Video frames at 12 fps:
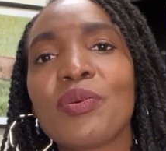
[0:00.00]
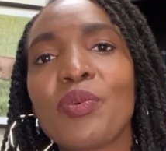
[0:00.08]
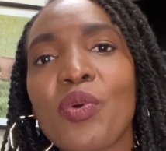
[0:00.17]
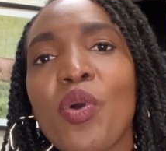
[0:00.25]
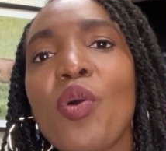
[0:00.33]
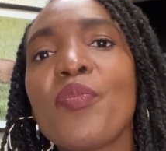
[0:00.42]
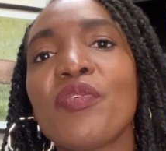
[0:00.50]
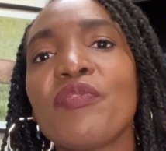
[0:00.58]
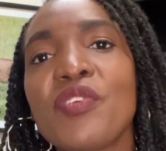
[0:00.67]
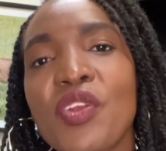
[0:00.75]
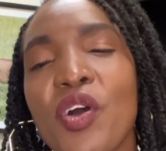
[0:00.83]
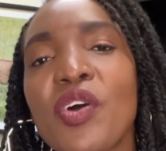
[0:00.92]
whom you've
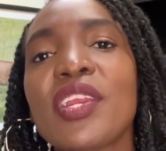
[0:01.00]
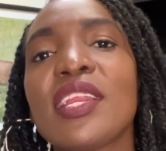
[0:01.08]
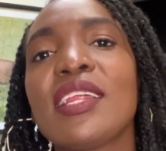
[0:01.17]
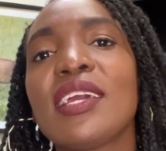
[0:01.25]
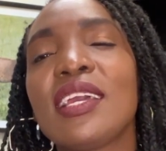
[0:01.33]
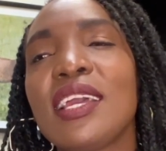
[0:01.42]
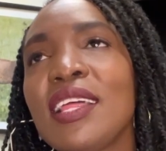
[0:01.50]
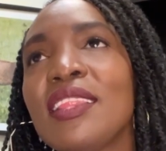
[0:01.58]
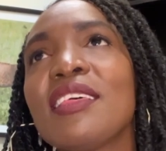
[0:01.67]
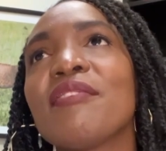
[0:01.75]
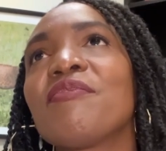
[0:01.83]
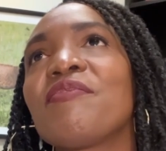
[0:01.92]
known in
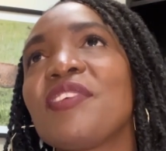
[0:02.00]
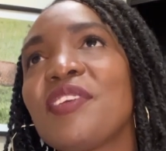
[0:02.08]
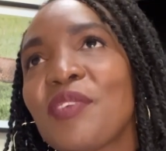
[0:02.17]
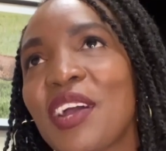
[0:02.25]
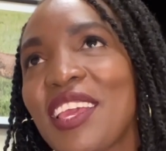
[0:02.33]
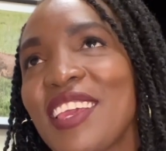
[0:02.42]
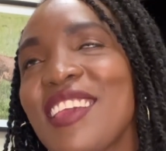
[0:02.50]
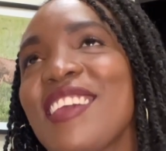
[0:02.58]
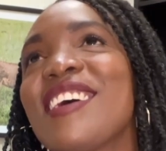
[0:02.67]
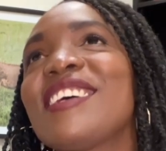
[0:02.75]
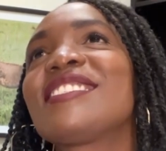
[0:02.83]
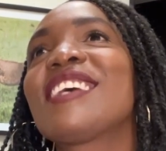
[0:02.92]
the fewer
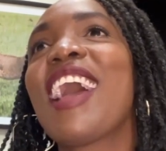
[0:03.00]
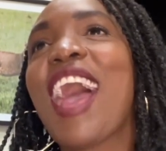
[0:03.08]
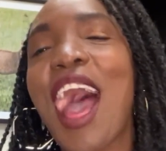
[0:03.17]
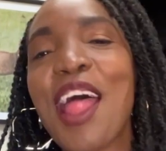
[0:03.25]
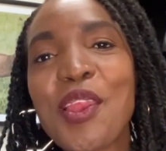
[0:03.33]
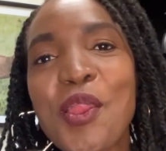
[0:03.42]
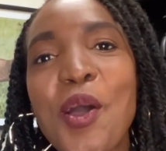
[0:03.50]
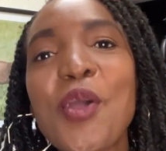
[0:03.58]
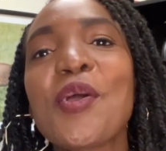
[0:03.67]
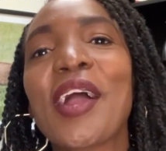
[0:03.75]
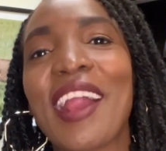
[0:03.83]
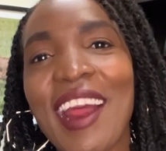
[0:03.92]
years and know
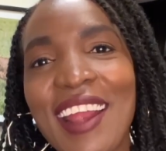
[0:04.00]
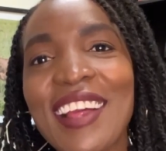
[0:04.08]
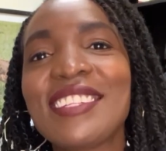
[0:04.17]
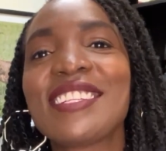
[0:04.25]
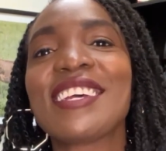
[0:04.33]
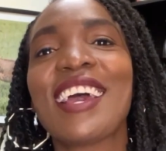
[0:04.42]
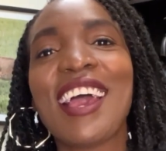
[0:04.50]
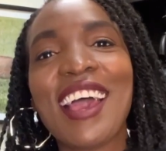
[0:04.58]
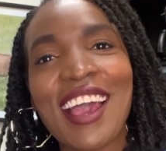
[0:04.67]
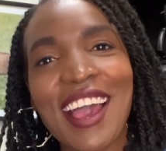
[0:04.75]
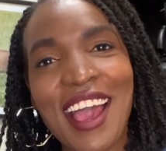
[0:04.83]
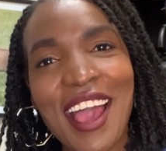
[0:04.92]
your current
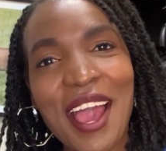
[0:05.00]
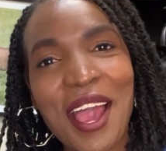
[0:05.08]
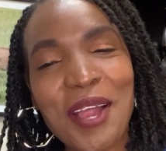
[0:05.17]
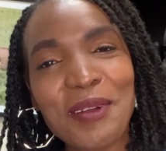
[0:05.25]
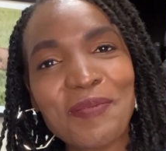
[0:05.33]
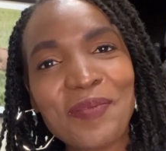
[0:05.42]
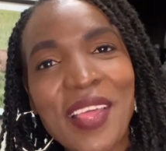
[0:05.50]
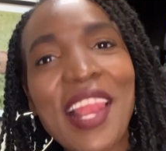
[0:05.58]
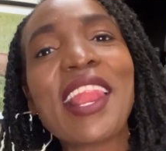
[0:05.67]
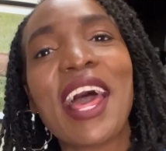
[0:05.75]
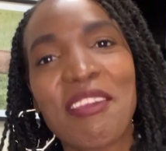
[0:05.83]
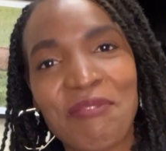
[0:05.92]

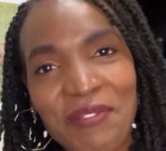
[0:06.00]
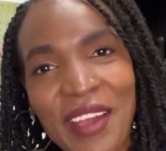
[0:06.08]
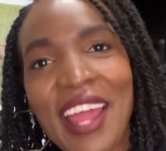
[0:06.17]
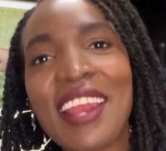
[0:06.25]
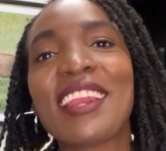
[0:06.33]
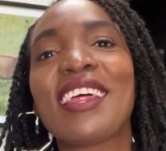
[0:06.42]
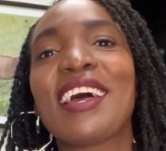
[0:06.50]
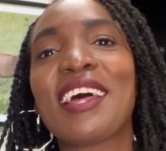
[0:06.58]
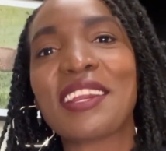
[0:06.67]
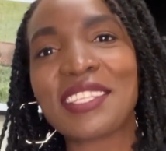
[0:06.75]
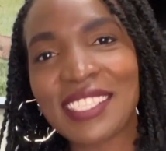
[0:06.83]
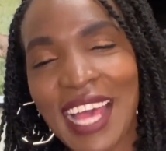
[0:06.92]
life and
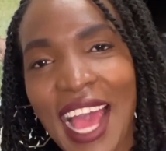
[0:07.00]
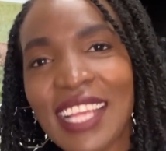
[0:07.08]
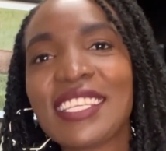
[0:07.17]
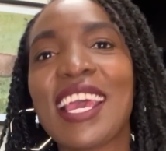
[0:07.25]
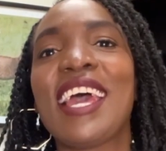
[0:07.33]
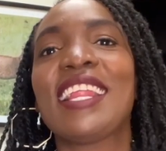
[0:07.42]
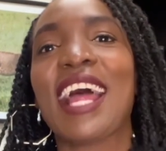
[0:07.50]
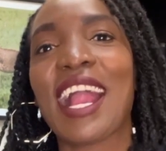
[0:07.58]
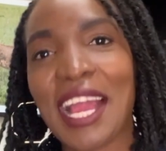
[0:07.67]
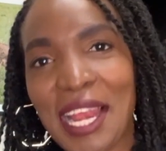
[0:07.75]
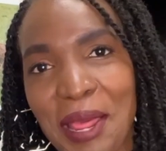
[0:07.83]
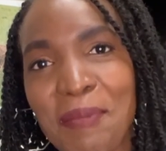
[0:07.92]
research and
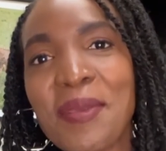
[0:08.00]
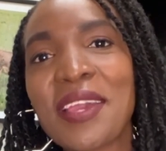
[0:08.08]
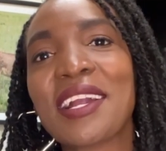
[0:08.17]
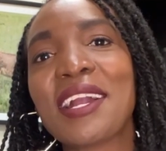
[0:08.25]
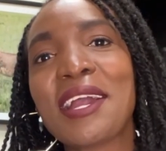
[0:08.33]
academic